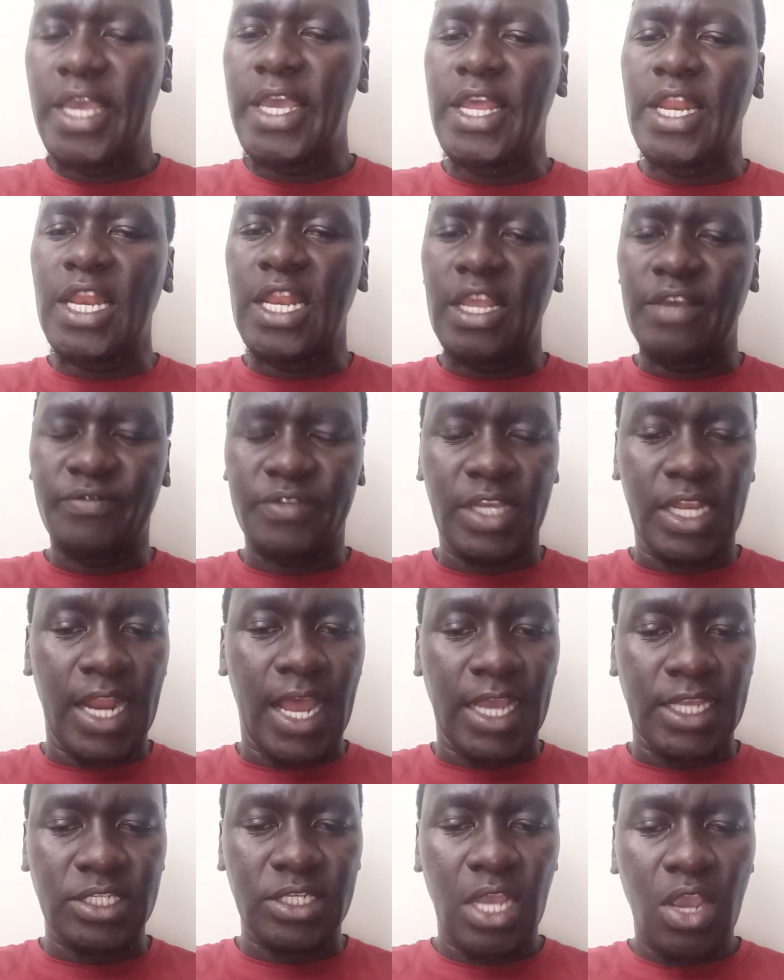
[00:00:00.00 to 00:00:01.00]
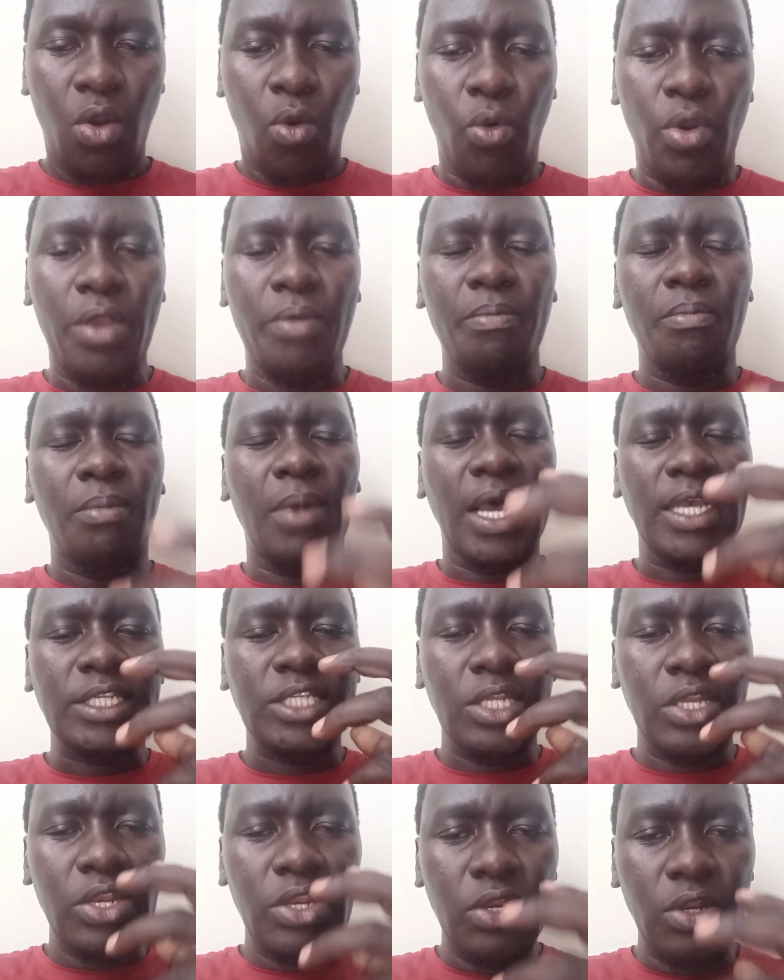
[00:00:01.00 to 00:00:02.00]
He lives in us. We
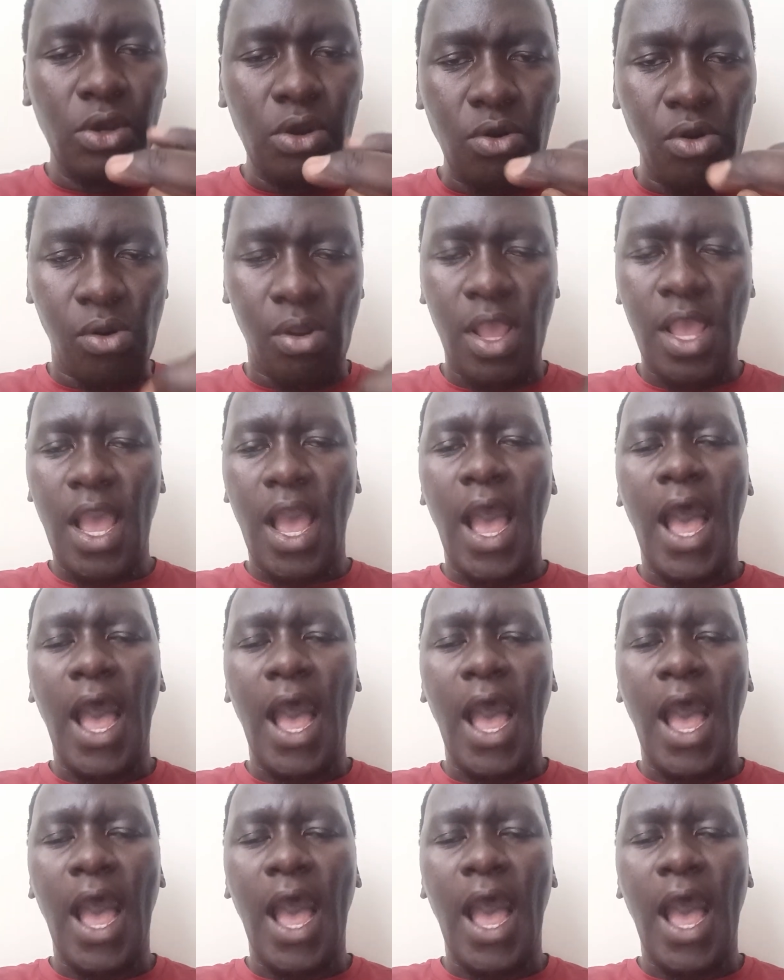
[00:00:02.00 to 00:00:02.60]
must know